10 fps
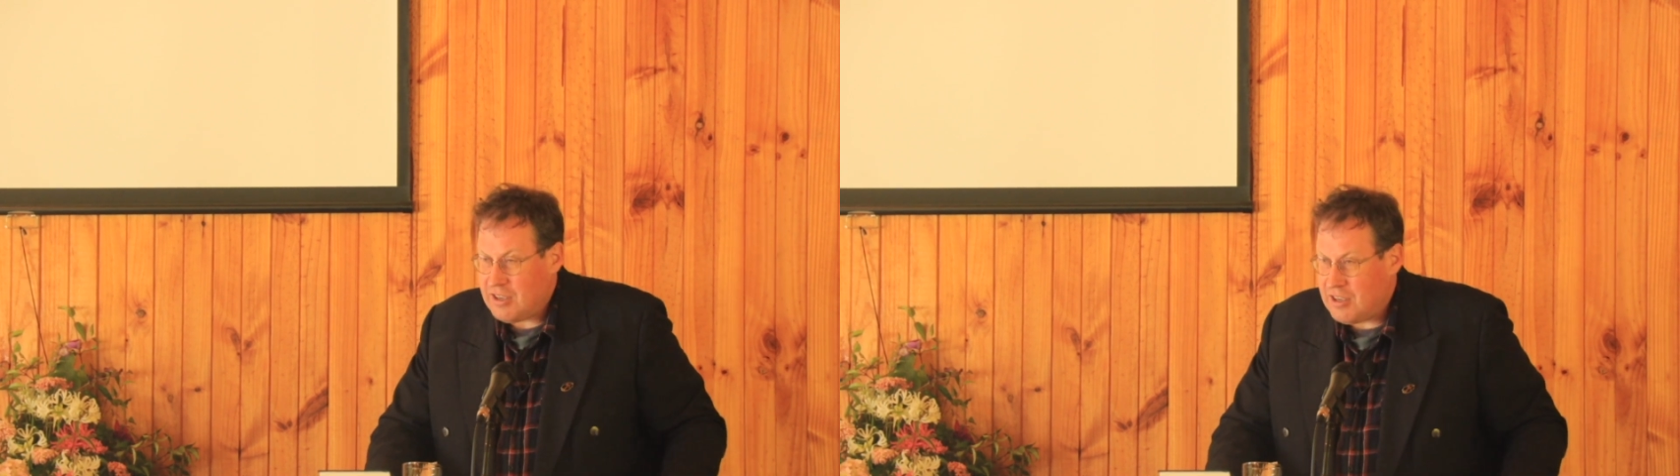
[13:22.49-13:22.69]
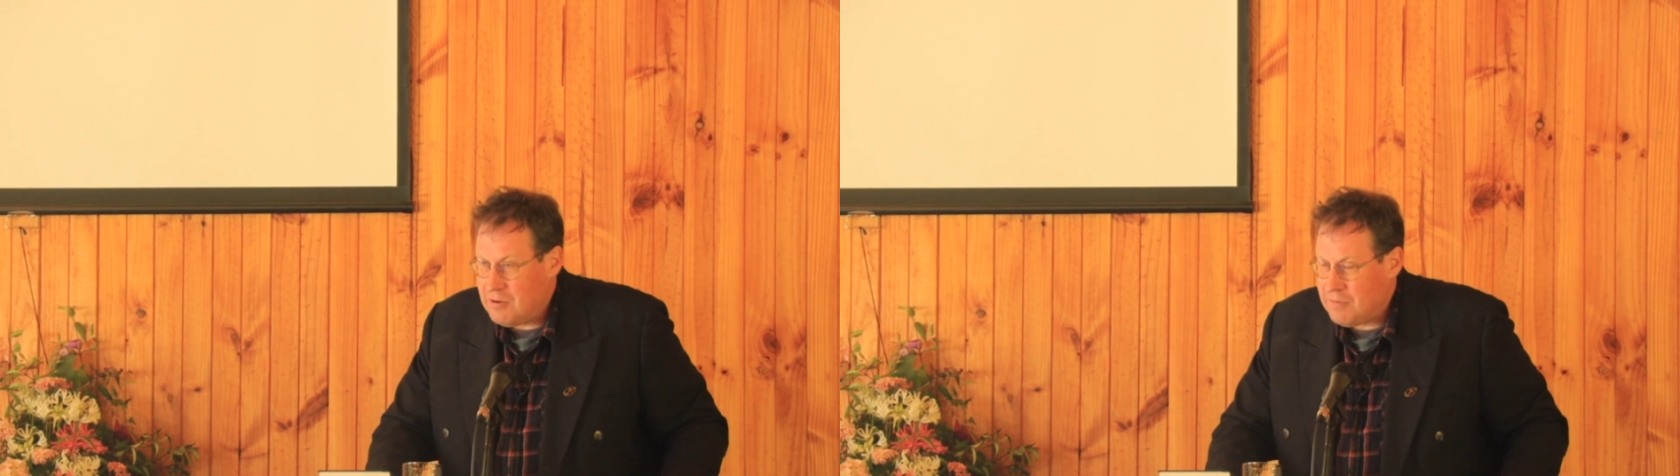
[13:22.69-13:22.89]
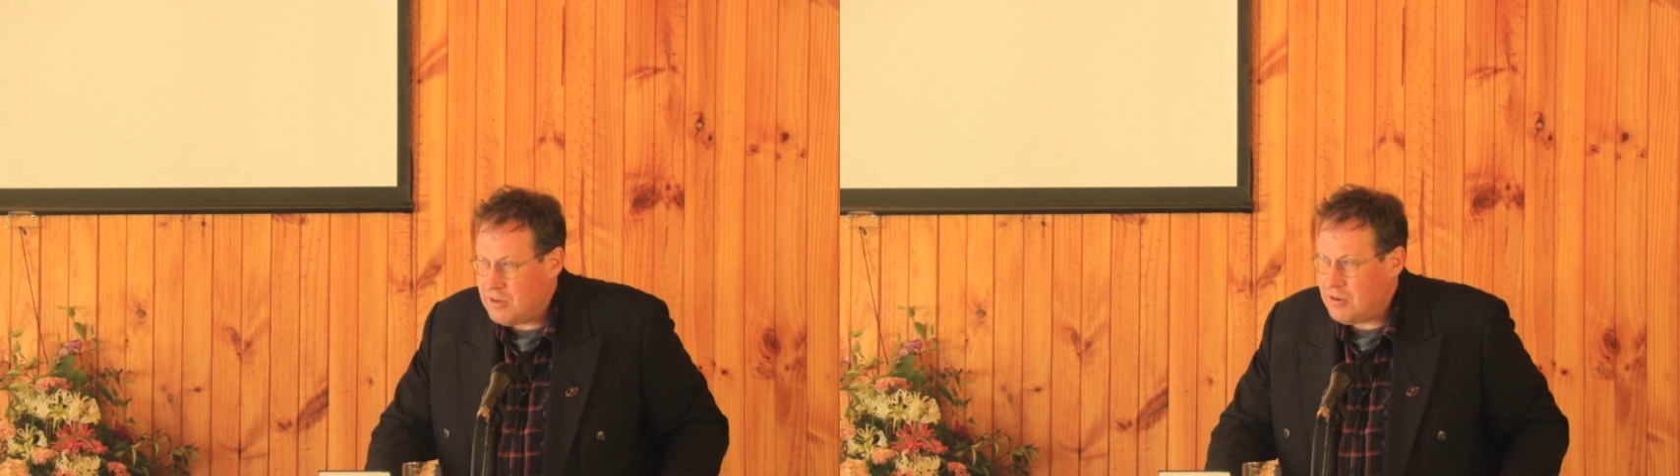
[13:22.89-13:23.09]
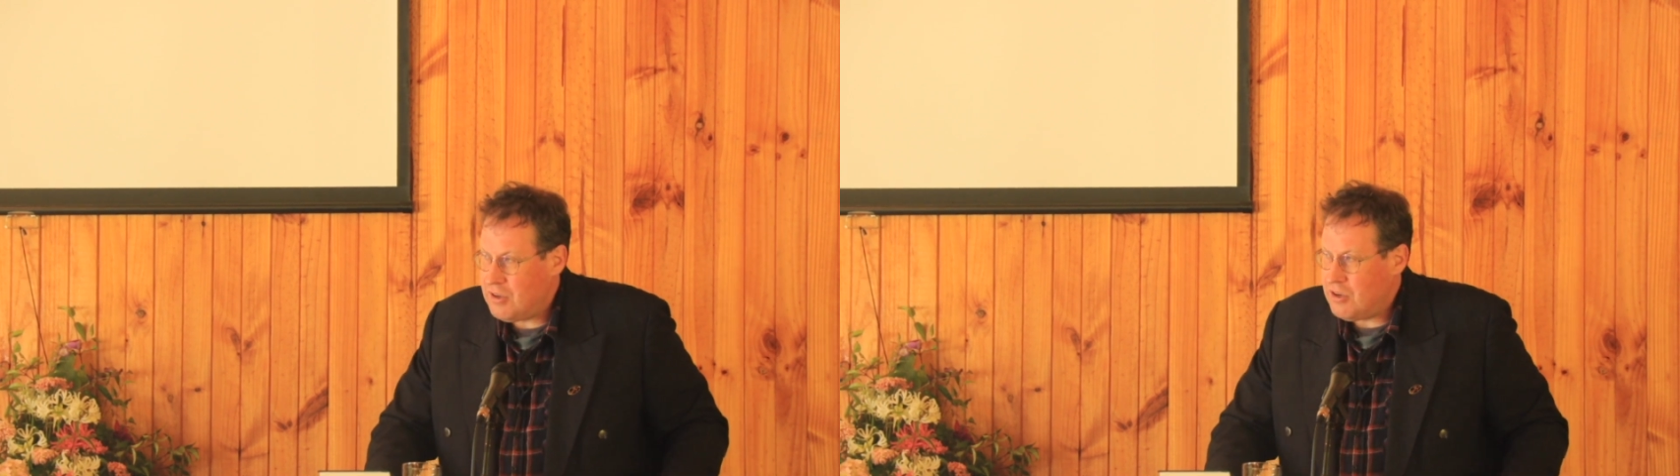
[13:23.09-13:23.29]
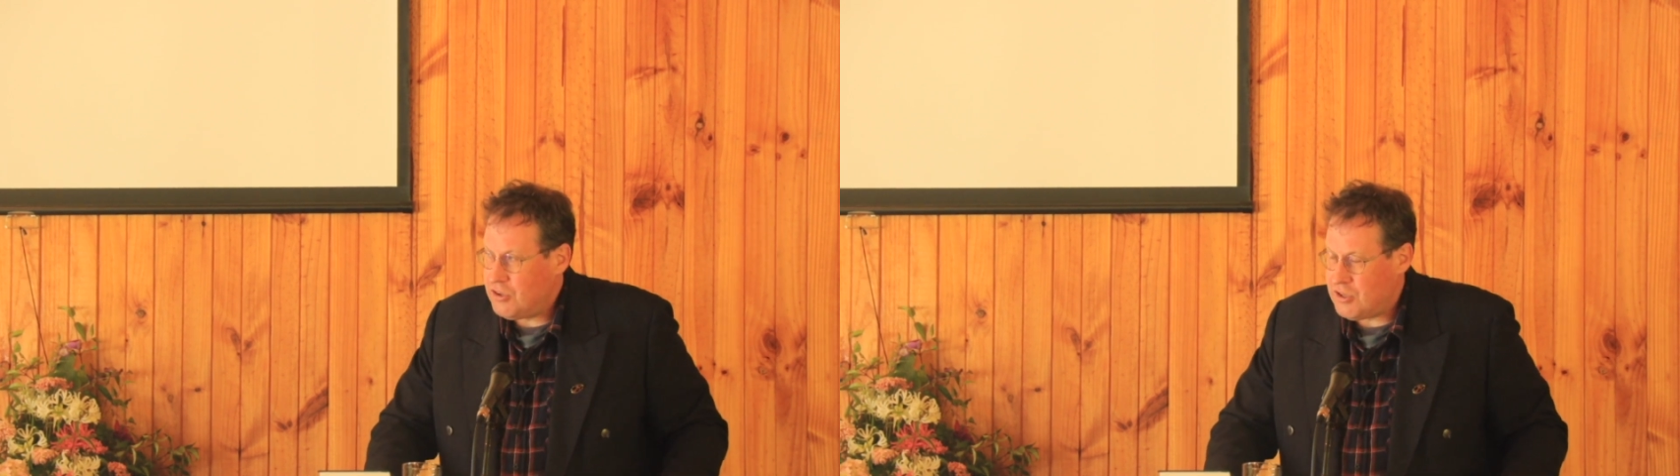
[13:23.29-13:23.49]
given
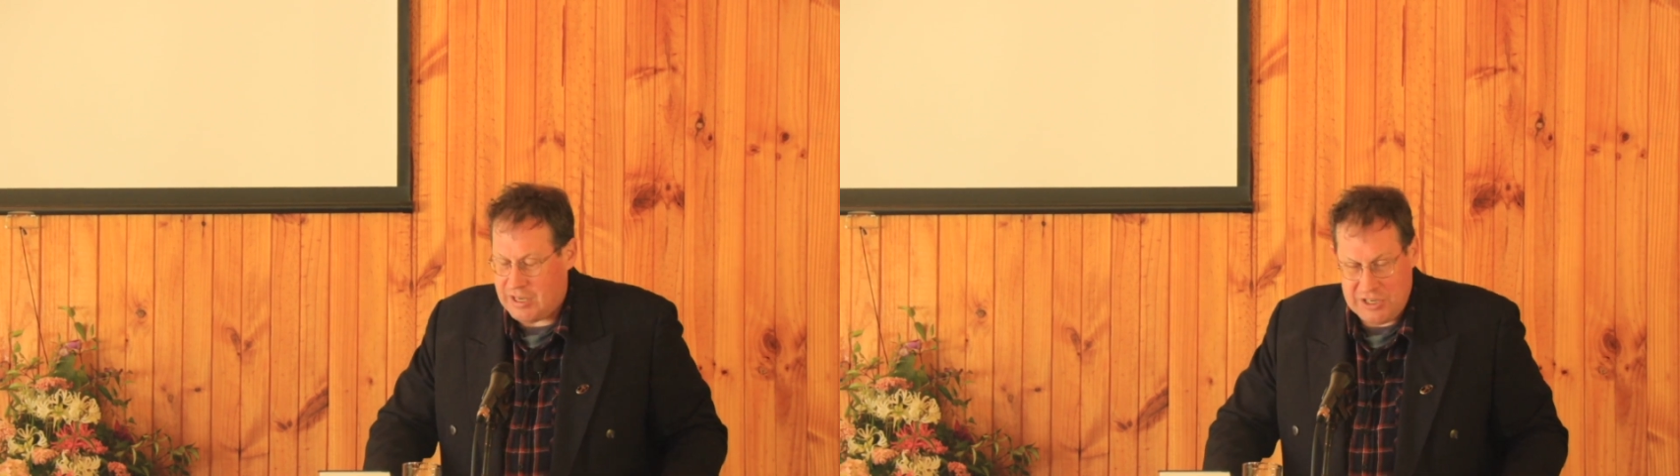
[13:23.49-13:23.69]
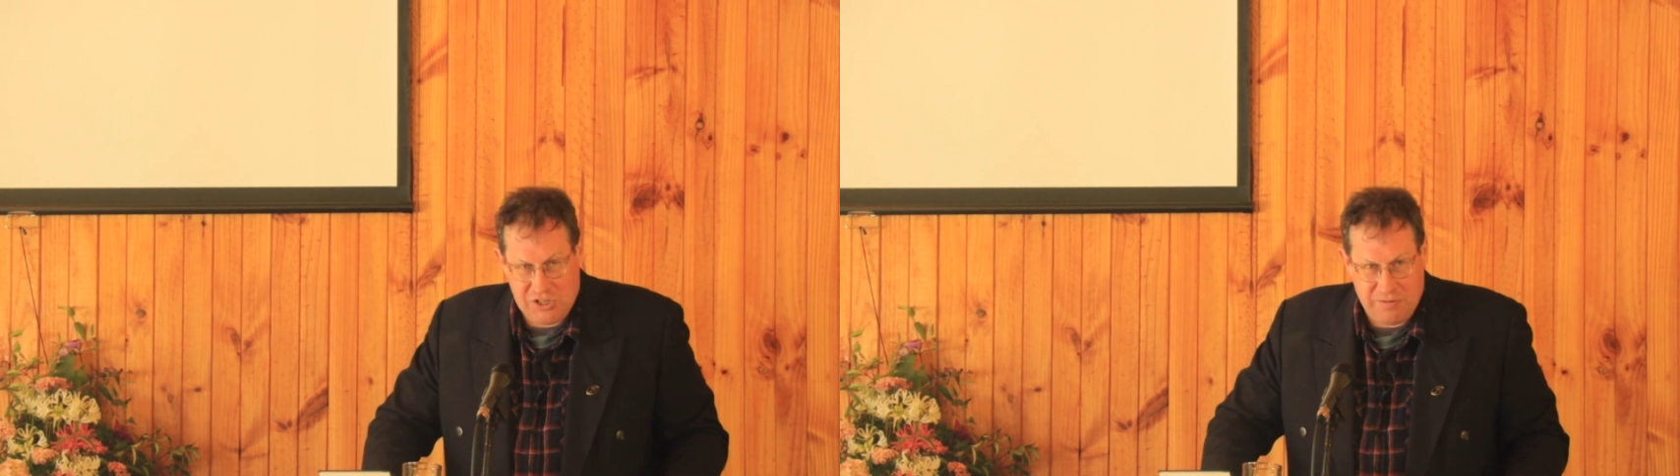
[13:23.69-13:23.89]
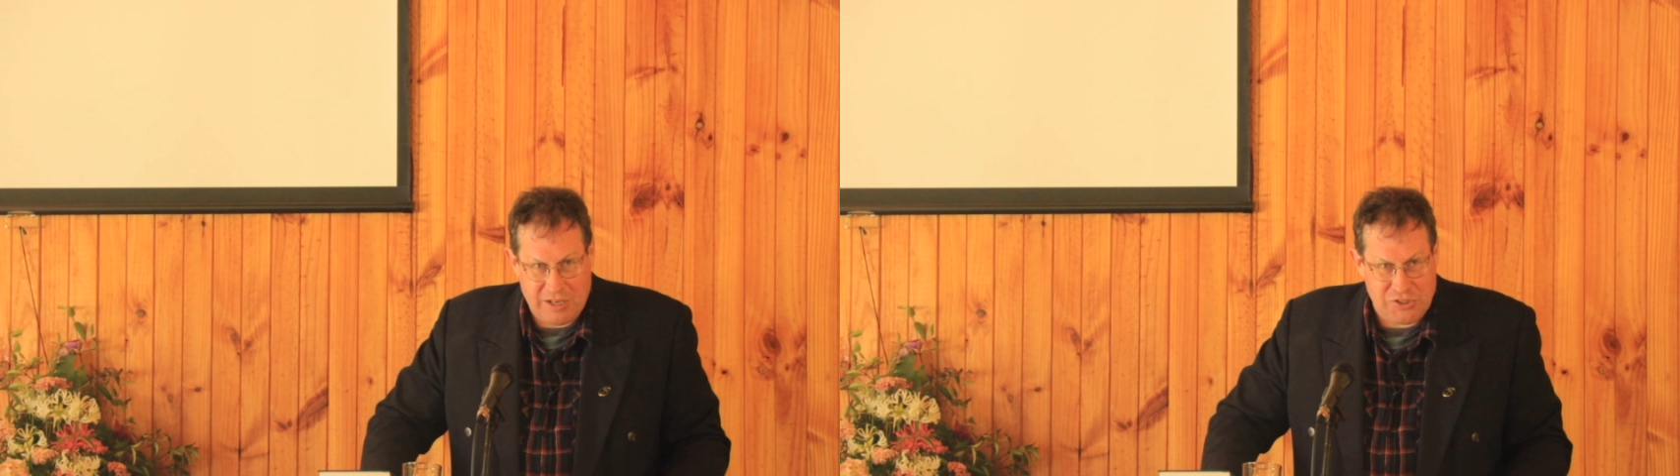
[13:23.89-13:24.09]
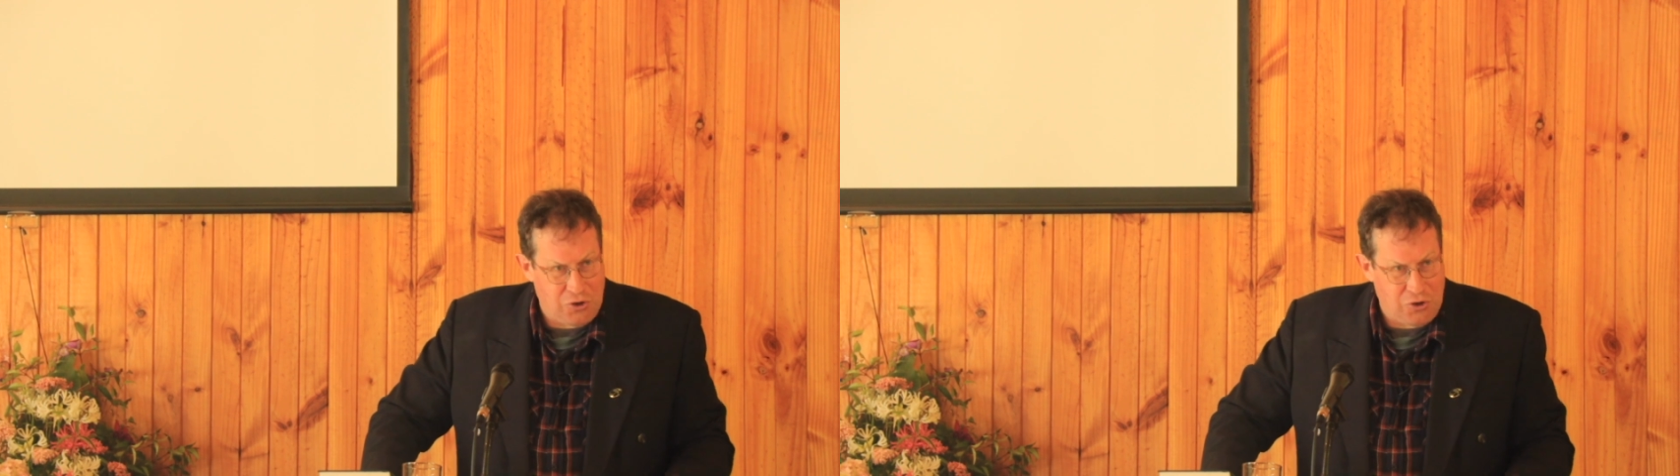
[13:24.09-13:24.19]
to each of us,